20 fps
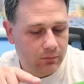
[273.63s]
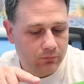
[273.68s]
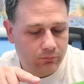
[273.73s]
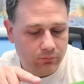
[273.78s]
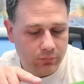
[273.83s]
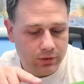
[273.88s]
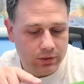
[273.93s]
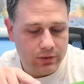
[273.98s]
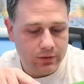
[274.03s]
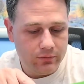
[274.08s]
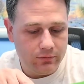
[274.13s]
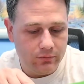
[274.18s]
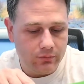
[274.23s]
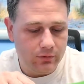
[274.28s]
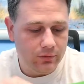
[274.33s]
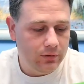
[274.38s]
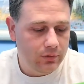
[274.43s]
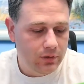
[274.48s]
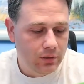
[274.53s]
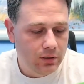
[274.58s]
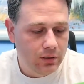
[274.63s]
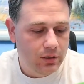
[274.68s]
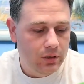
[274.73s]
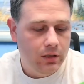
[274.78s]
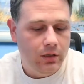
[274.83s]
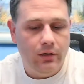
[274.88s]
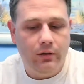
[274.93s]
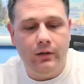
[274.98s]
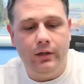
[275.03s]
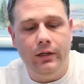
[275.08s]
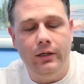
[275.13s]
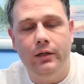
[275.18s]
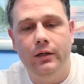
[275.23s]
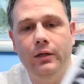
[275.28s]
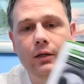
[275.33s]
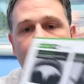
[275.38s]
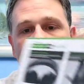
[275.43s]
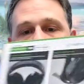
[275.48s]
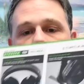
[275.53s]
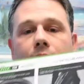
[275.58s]
Pretty cool. All right,
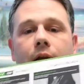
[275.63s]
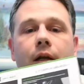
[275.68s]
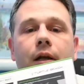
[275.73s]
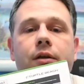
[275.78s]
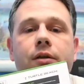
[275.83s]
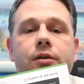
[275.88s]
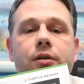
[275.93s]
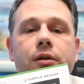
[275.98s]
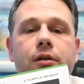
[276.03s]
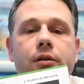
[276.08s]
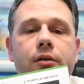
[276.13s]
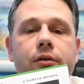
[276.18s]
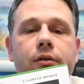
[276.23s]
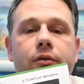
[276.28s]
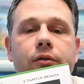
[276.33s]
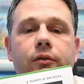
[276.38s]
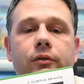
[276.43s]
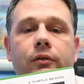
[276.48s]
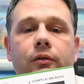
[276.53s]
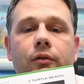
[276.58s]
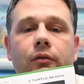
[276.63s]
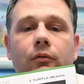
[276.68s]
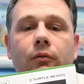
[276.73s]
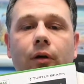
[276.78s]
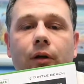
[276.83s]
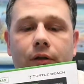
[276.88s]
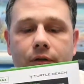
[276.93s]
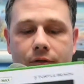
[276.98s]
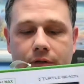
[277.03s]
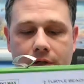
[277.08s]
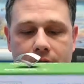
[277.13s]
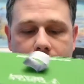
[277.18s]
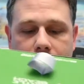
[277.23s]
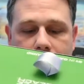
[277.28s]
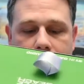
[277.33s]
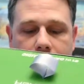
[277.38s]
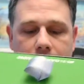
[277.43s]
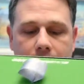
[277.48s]
connections, wireless transmitter,